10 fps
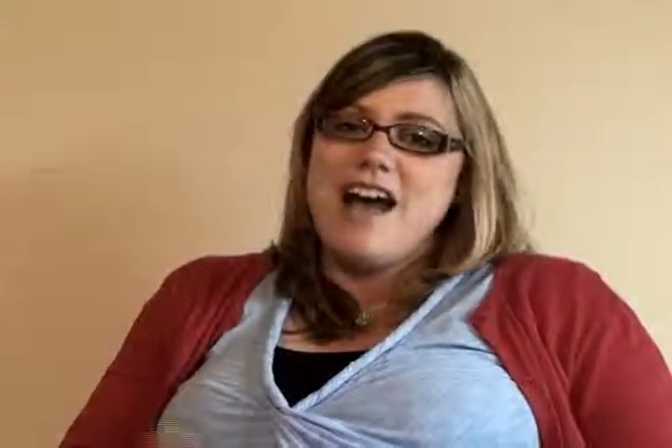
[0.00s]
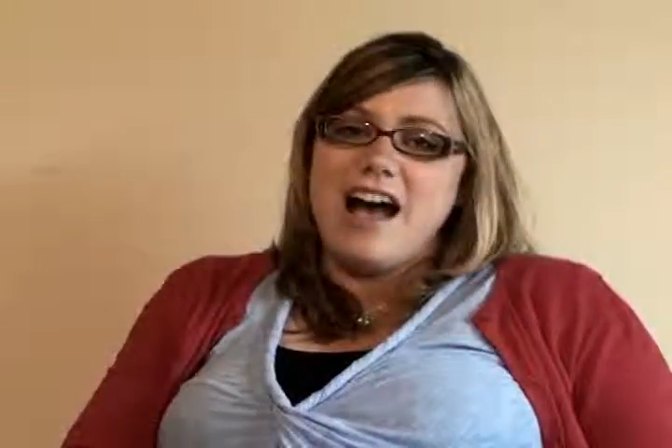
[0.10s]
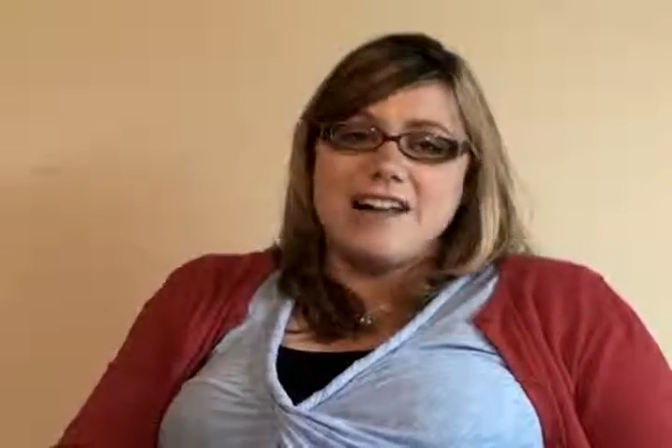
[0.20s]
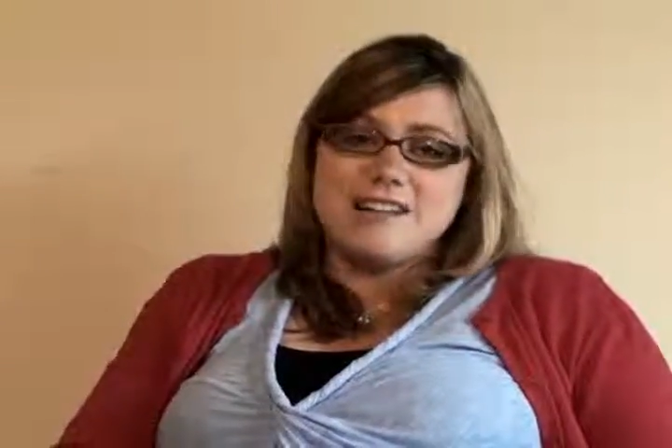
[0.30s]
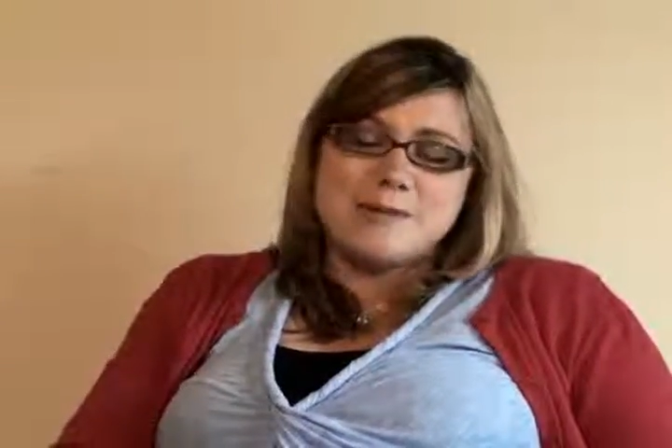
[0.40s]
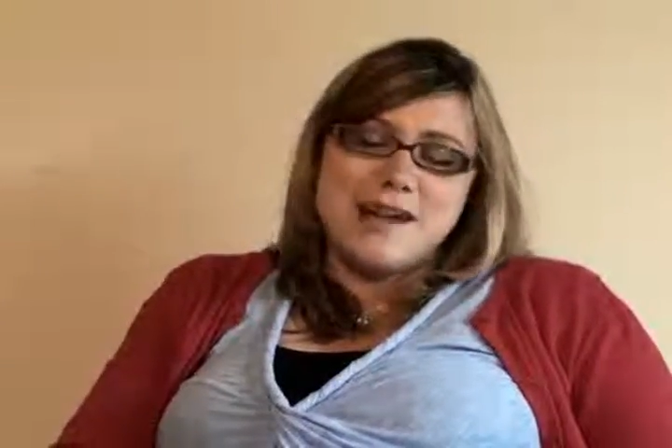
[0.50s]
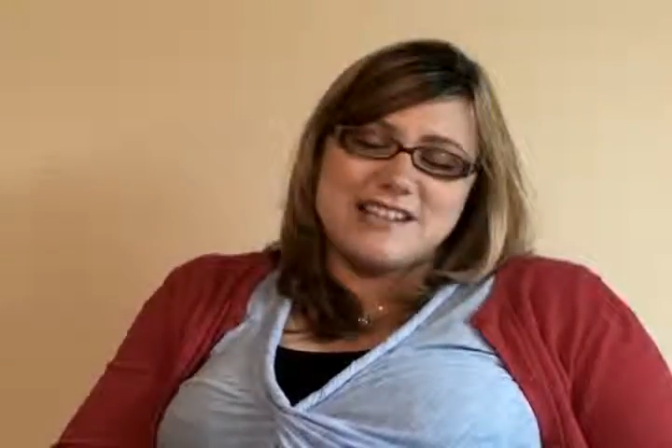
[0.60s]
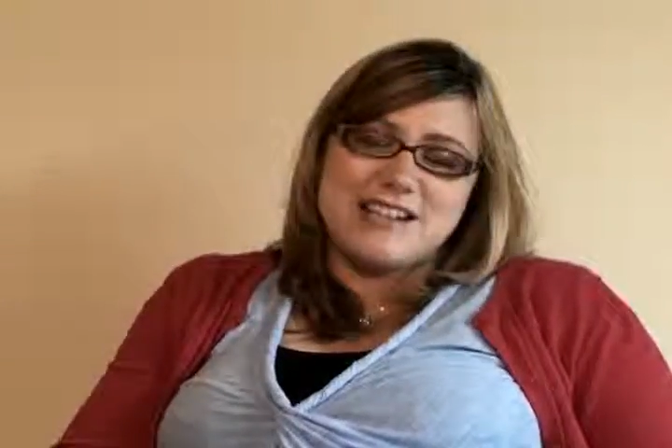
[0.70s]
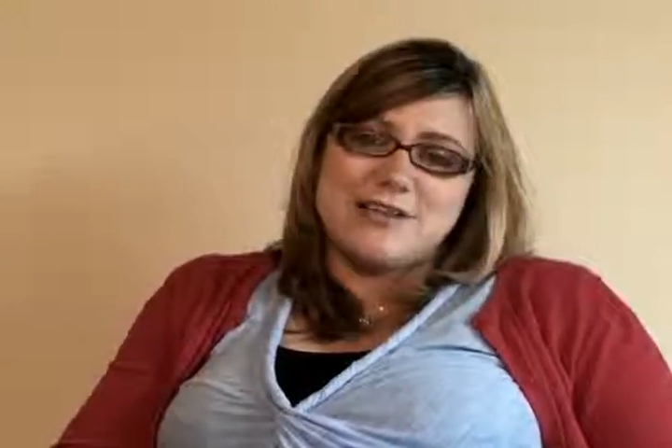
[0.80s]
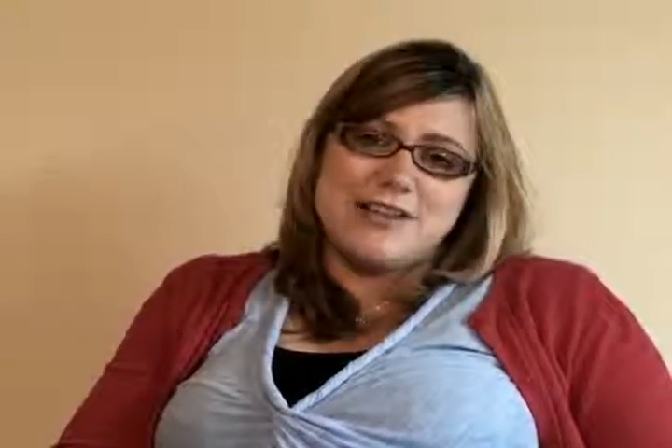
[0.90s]
I
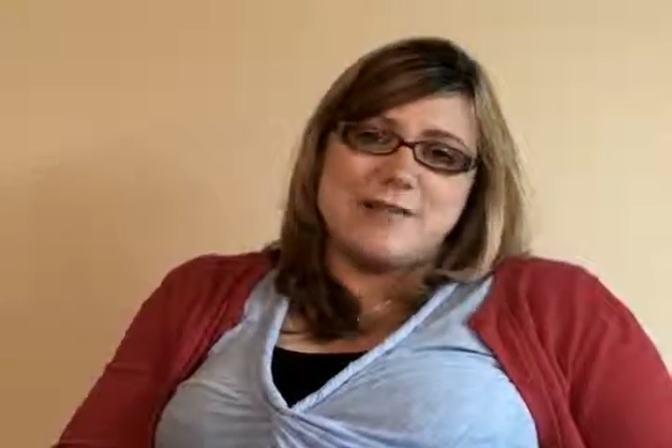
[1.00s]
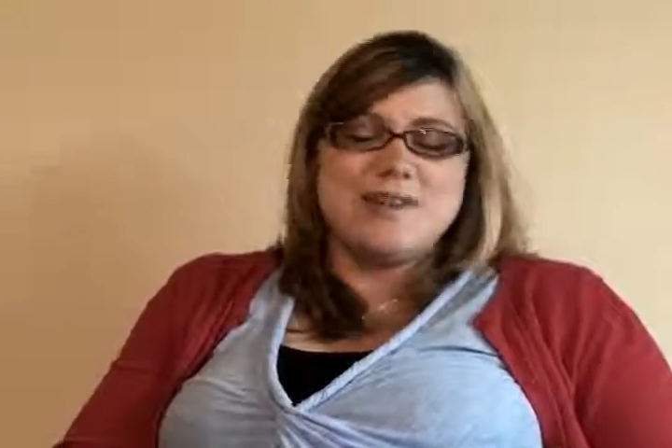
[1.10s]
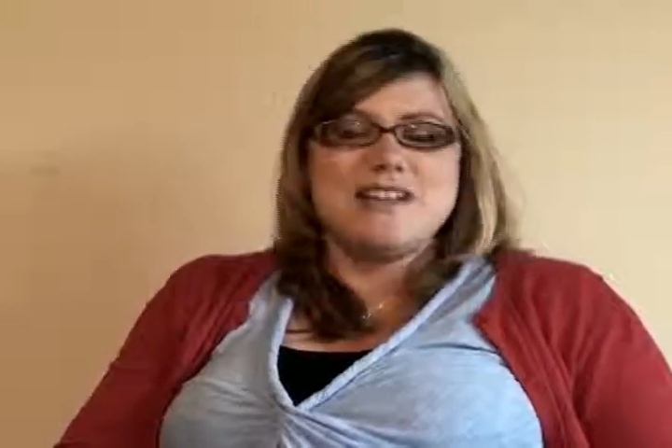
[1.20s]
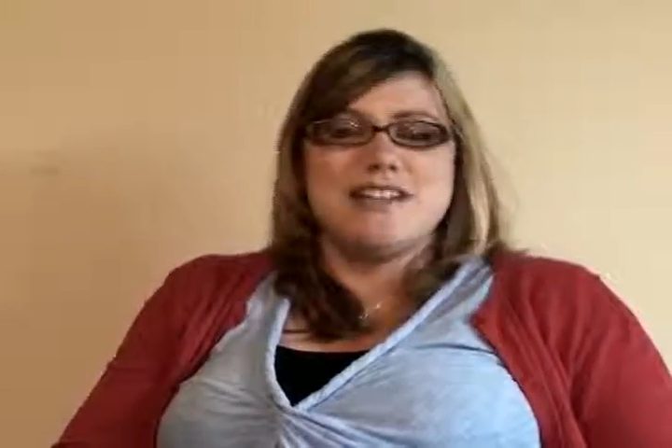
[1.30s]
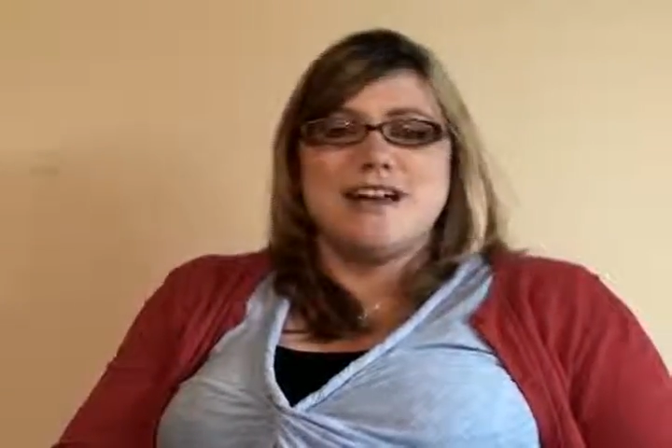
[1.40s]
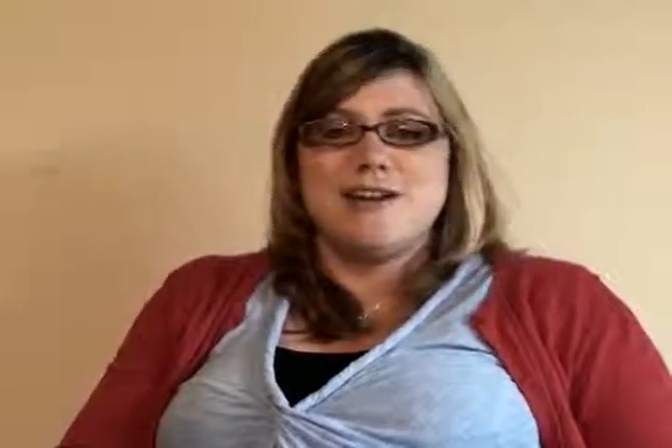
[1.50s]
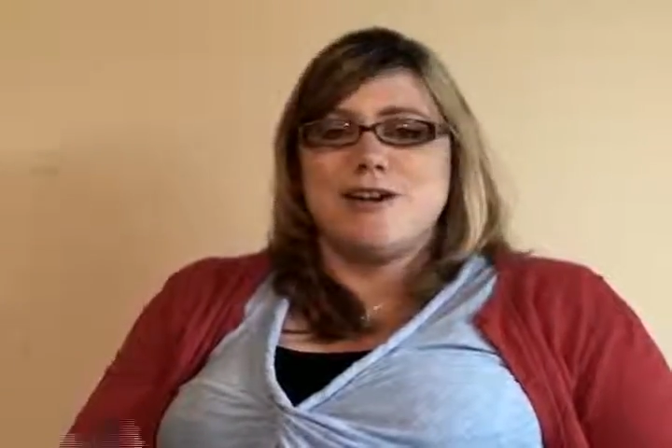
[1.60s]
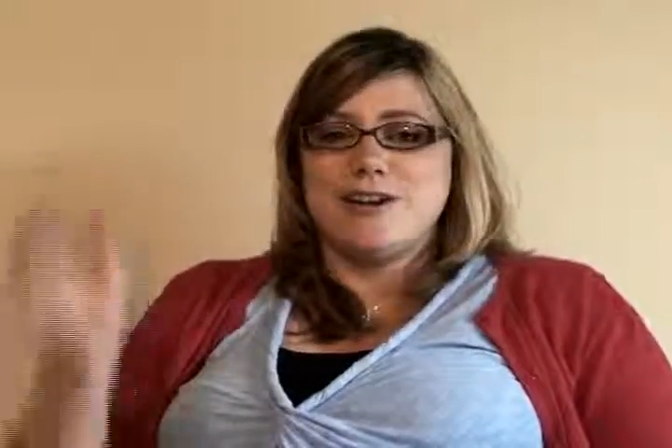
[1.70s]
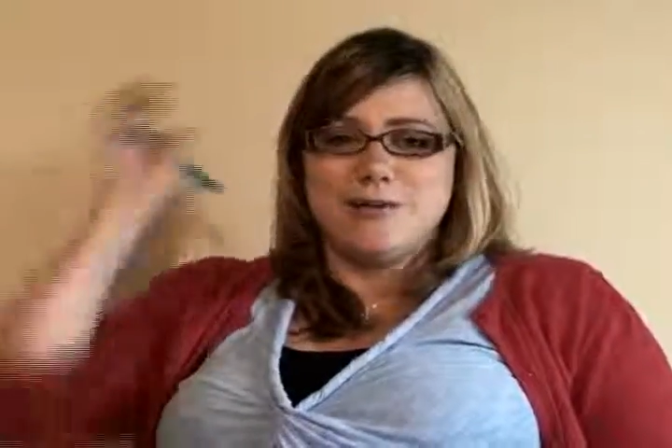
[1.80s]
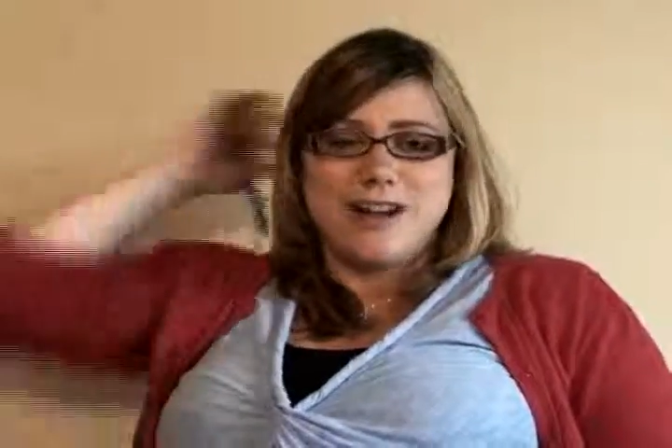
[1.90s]
expected everything because I had
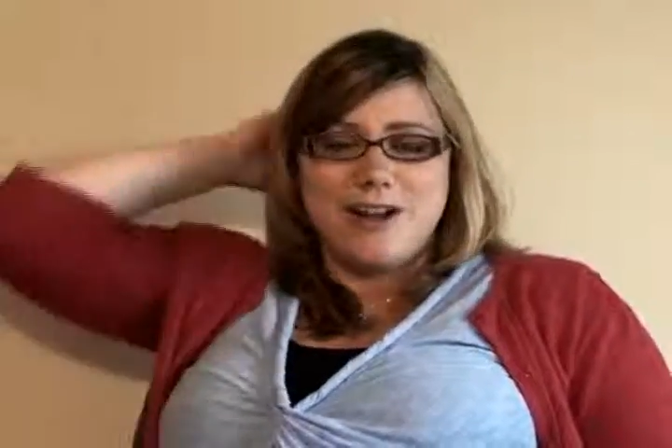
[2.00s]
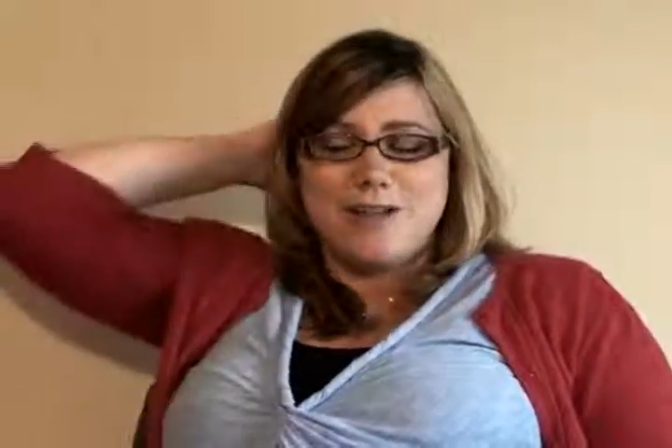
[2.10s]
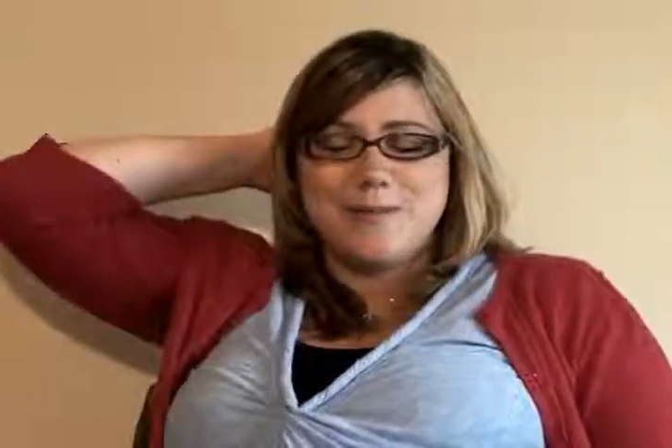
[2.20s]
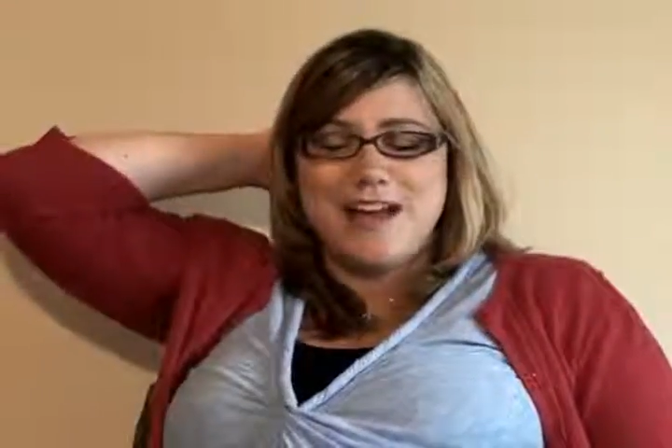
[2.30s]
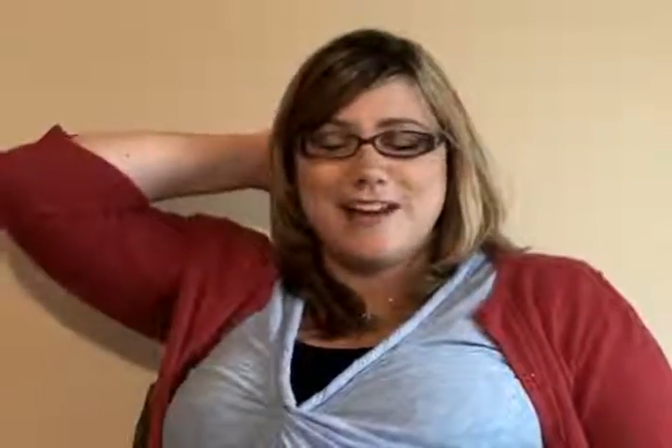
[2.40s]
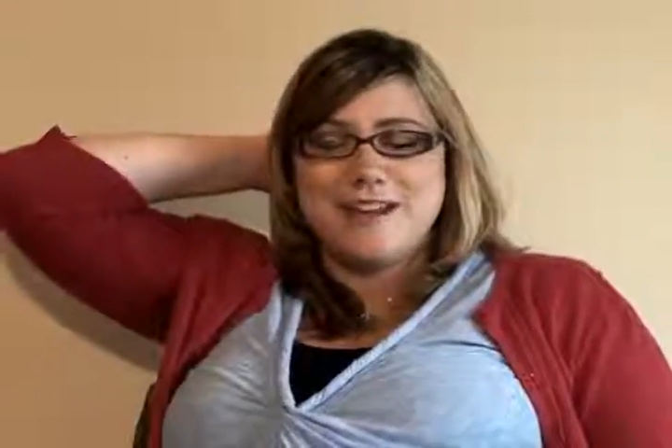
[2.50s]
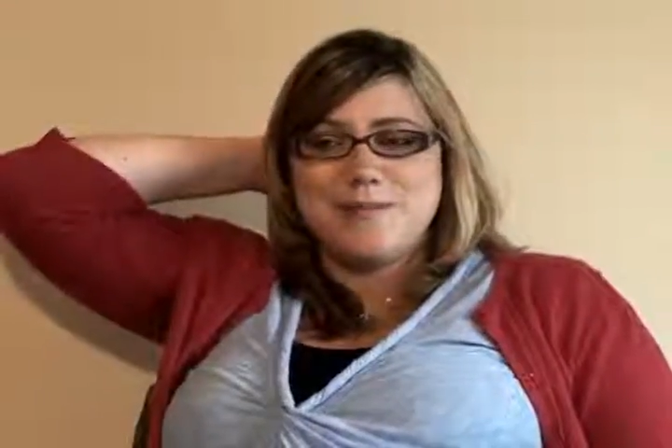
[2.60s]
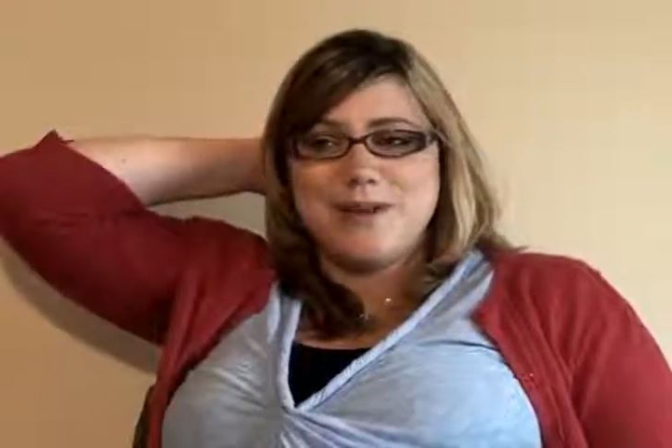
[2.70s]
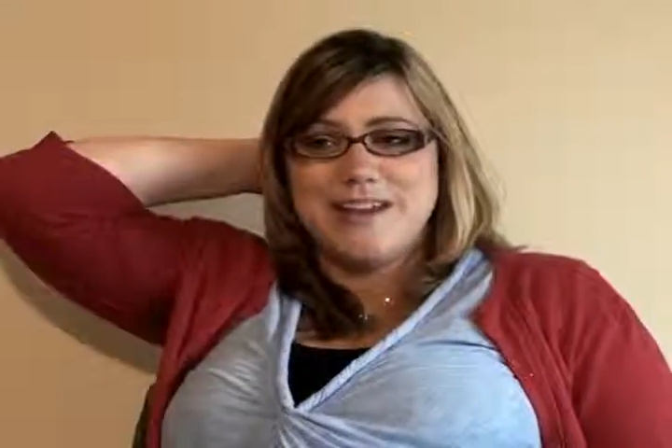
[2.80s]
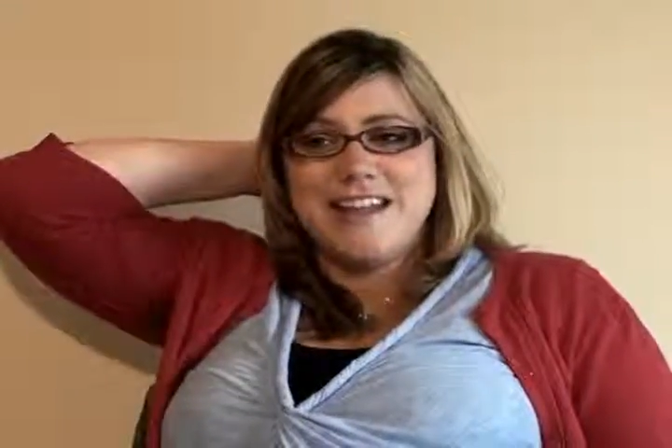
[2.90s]
already read all about
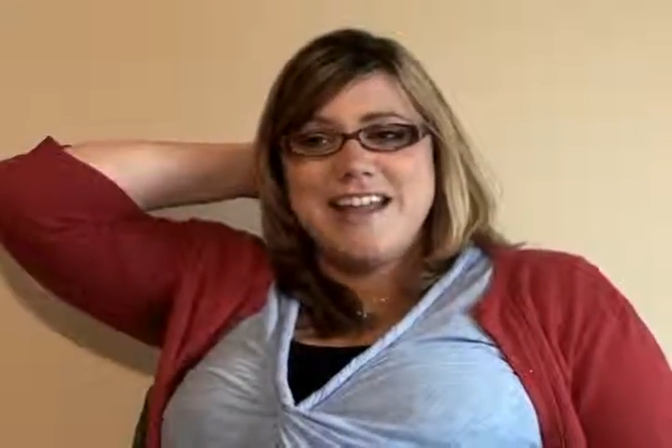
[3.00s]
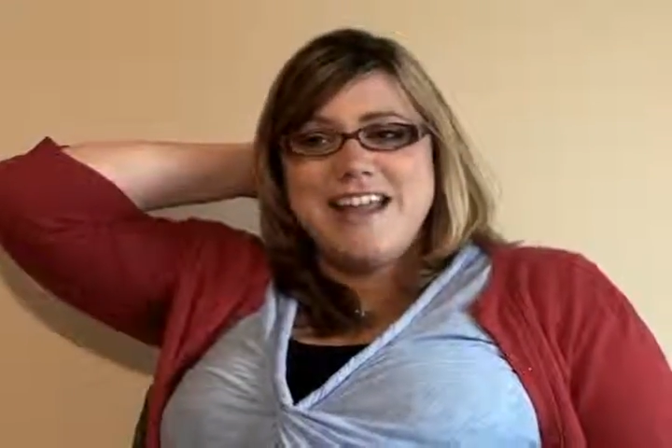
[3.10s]
it, but